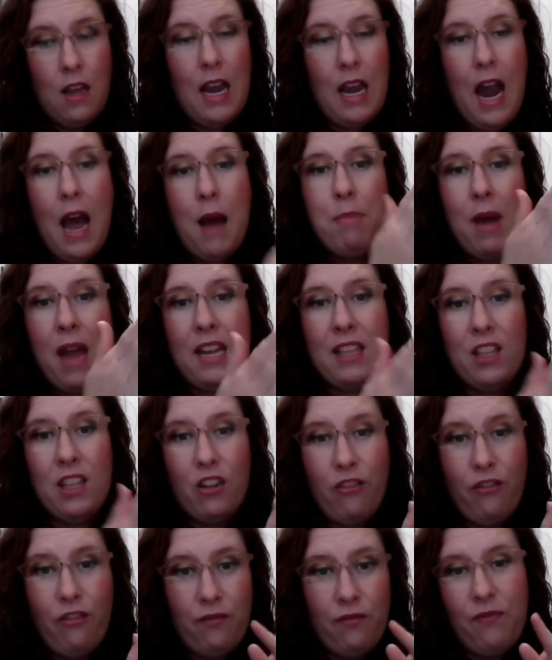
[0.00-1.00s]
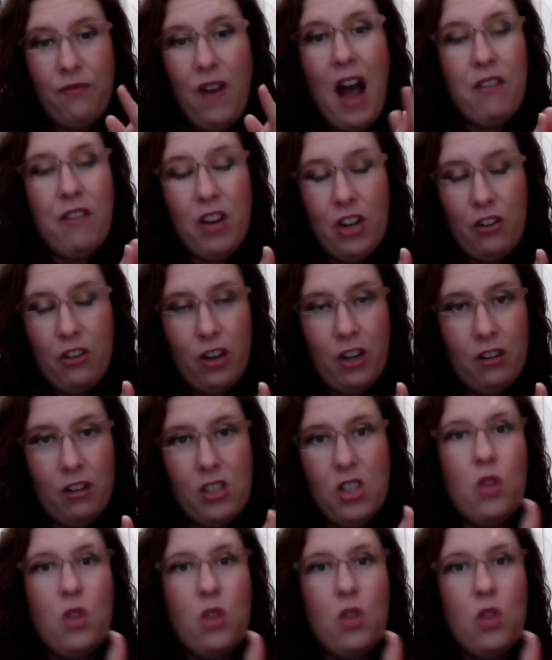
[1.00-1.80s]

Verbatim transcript: and I'm paying their five hundred dollars,